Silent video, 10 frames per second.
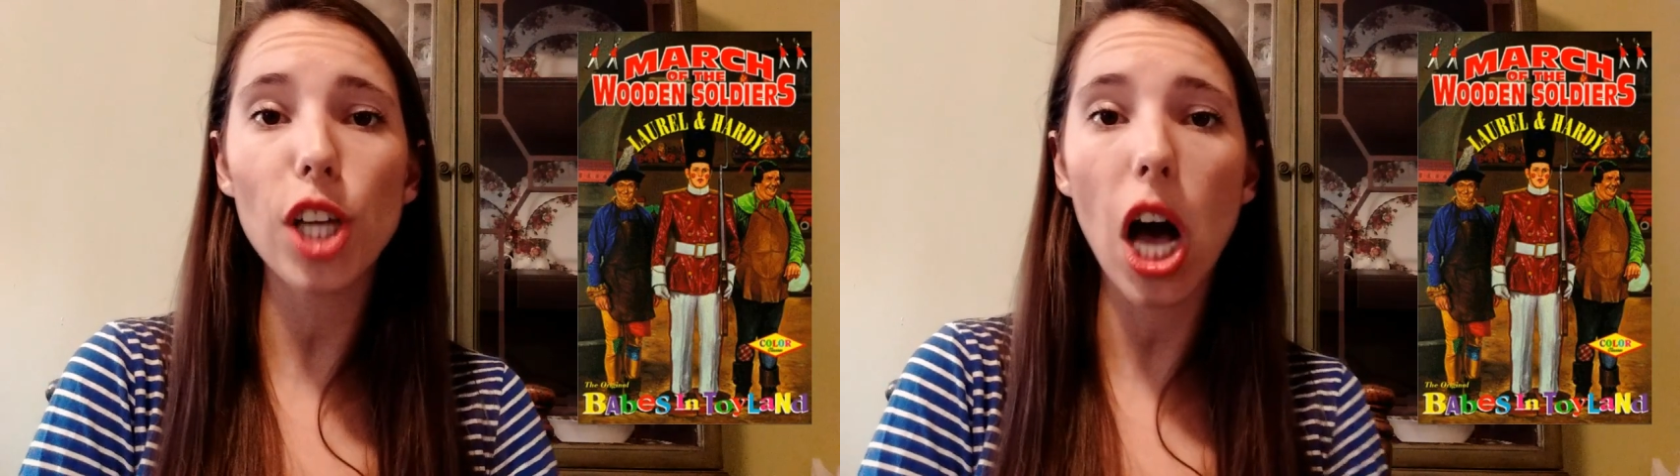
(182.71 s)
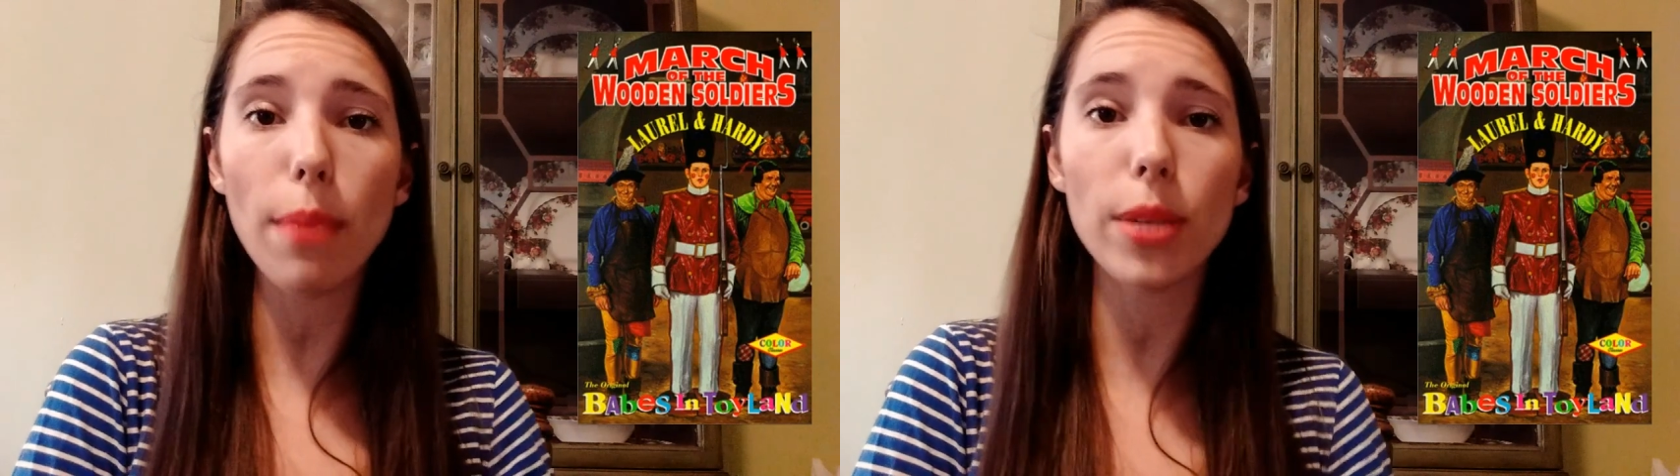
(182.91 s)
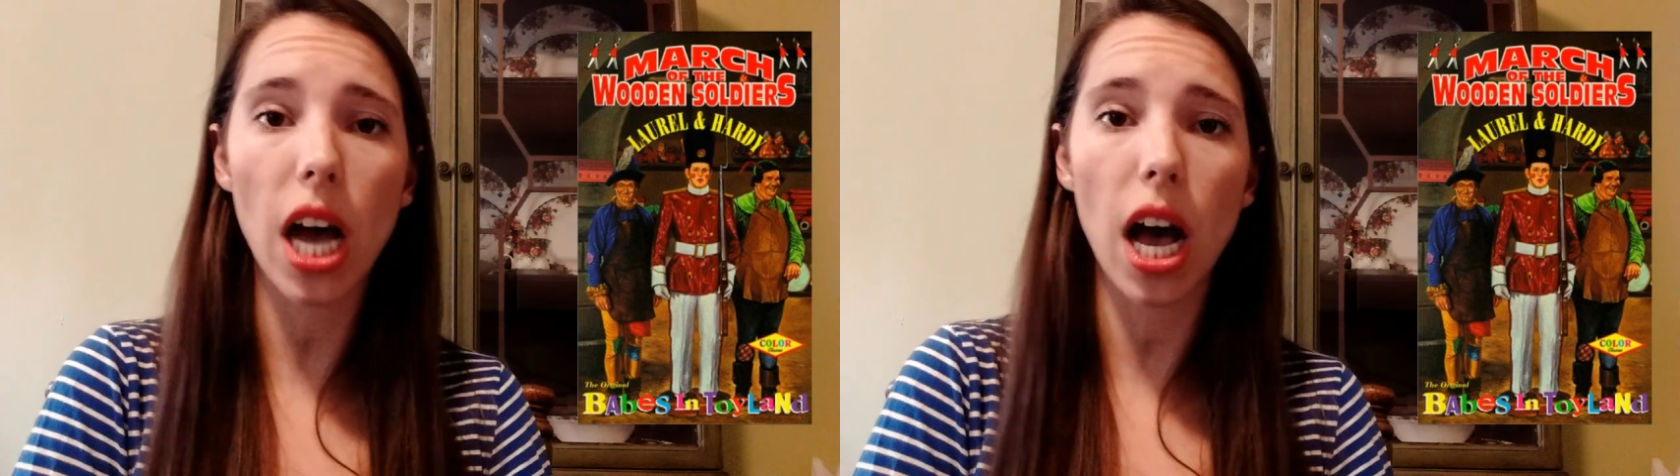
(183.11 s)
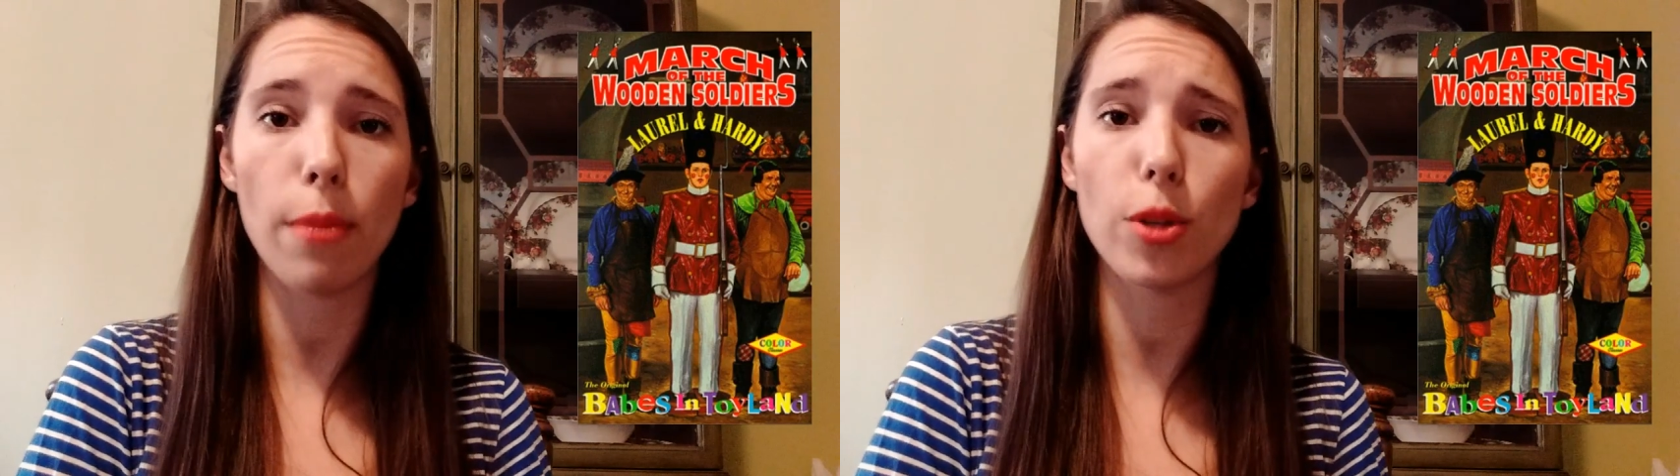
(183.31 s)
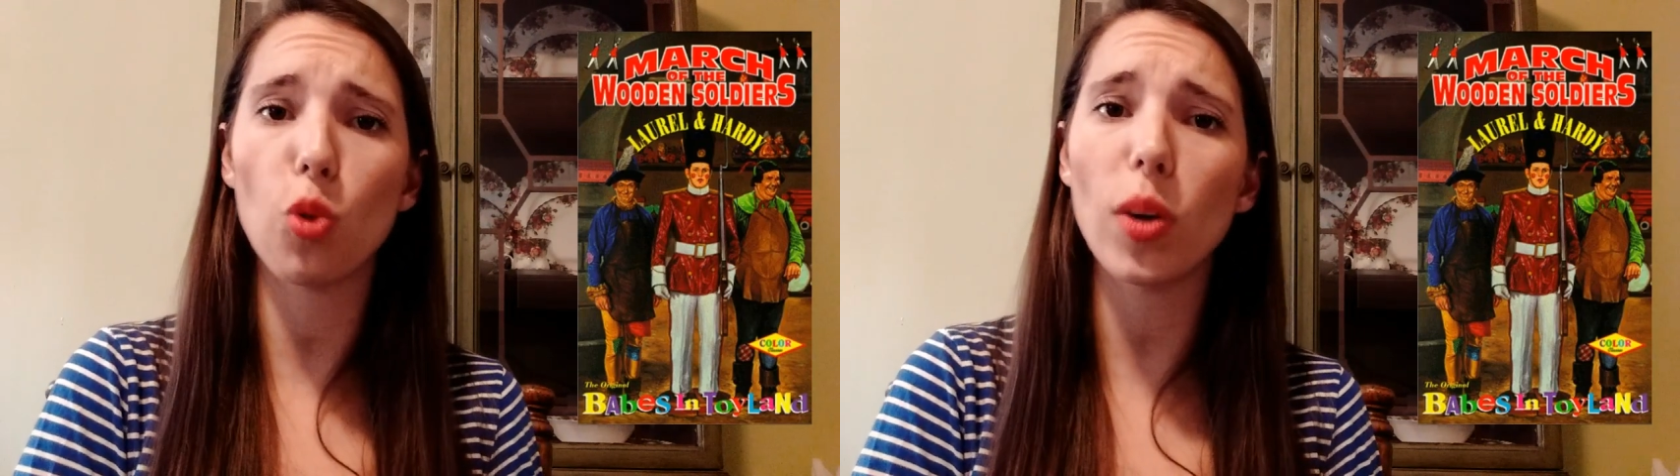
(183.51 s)
Tom
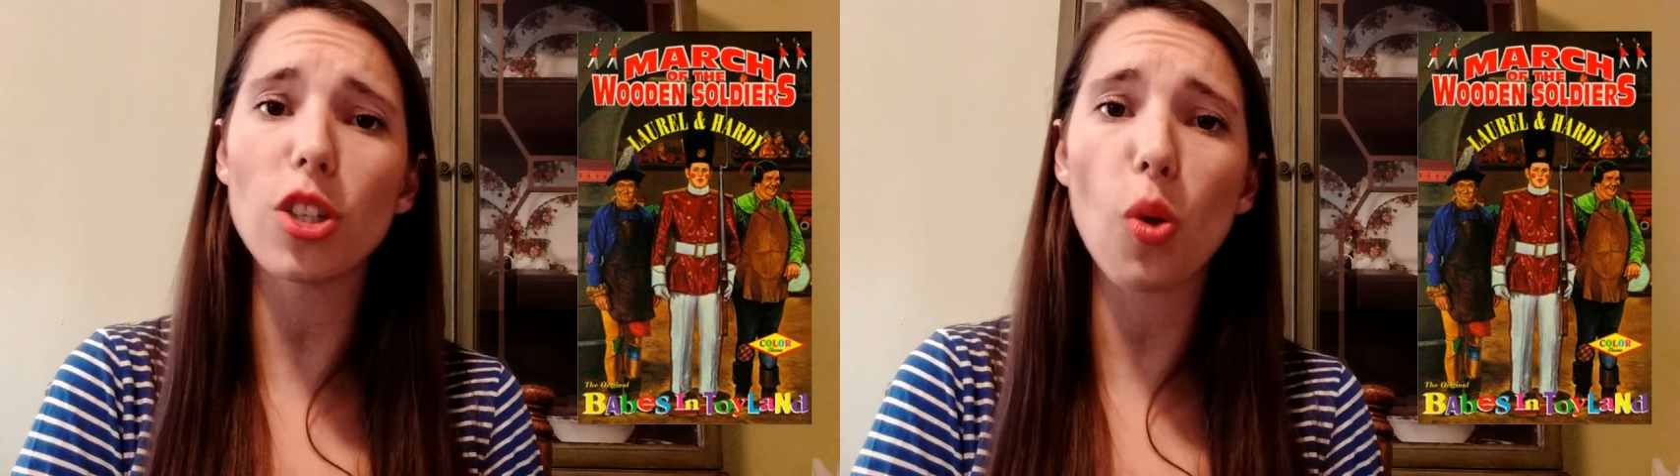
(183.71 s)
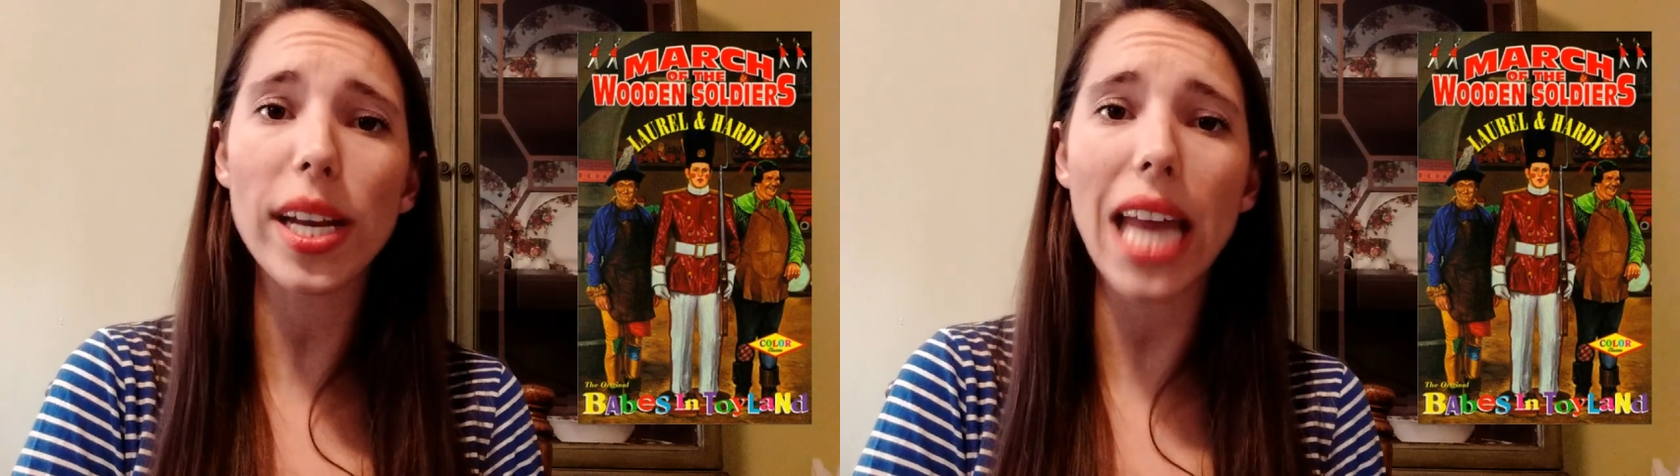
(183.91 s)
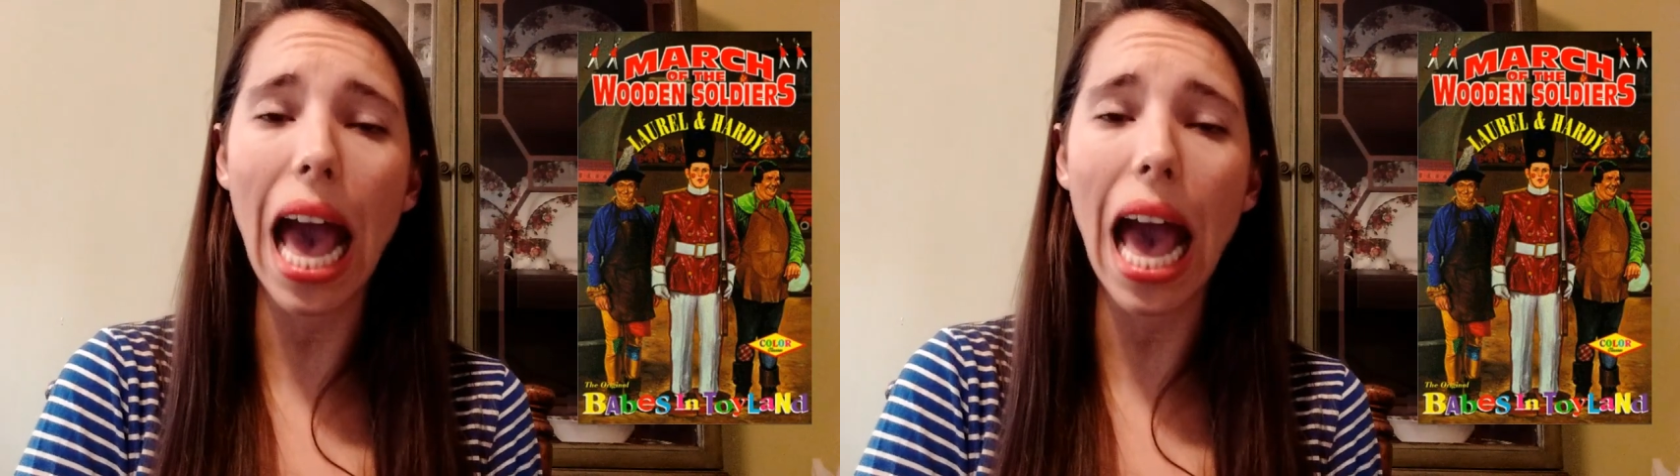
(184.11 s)
Tom. So what's going to